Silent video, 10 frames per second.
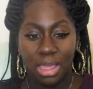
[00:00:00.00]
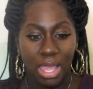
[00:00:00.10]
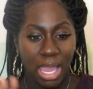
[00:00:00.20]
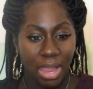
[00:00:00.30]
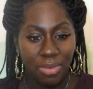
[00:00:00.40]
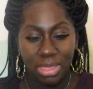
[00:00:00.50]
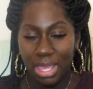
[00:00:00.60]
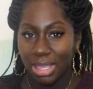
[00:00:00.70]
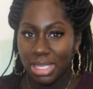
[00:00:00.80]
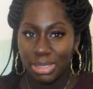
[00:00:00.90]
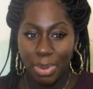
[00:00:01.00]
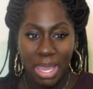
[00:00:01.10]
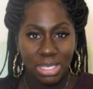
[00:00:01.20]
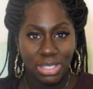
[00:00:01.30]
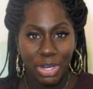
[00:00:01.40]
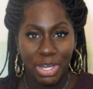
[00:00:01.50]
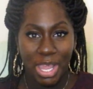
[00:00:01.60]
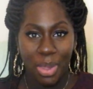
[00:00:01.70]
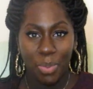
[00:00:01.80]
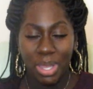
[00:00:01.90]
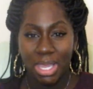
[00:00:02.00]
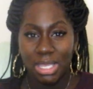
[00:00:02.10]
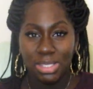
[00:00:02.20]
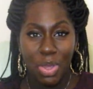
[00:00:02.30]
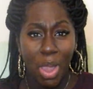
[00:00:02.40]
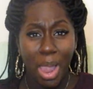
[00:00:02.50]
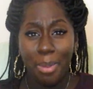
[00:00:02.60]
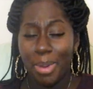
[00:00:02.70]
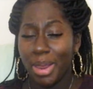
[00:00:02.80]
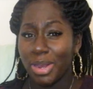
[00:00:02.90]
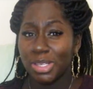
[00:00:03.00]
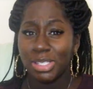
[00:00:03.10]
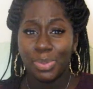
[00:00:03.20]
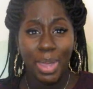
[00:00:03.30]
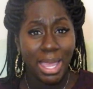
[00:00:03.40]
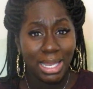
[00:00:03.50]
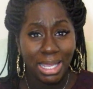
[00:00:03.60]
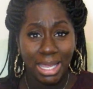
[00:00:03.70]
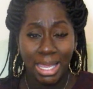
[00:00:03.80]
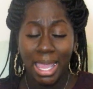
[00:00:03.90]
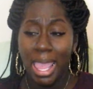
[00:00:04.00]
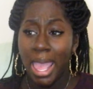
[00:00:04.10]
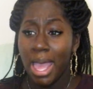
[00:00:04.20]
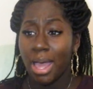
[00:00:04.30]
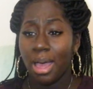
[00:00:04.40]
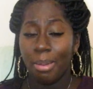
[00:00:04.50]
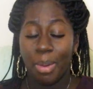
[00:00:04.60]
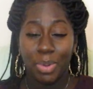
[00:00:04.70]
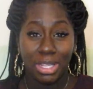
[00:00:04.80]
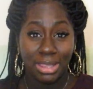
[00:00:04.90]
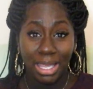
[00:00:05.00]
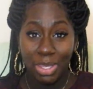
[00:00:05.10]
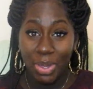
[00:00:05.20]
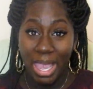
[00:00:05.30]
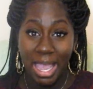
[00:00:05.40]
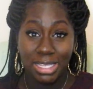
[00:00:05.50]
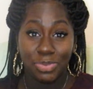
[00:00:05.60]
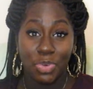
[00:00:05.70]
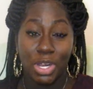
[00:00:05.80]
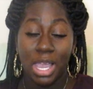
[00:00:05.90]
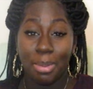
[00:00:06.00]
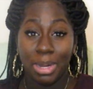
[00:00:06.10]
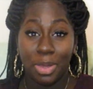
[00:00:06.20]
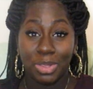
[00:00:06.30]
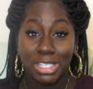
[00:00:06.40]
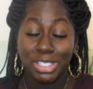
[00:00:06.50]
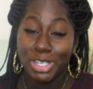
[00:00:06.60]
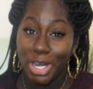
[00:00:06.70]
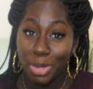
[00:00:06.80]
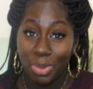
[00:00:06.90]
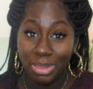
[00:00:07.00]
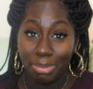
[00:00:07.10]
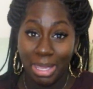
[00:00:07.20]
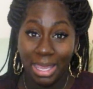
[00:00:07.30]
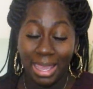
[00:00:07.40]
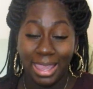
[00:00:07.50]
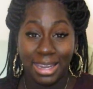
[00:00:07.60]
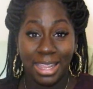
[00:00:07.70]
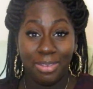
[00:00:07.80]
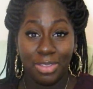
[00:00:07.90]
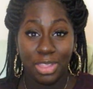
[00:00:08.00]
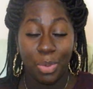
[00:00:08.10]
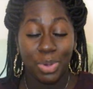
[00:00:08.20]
everything this past 38 weeks, heartburn, swelling. I want to thank you guys for coming on this journey with me, and even though we're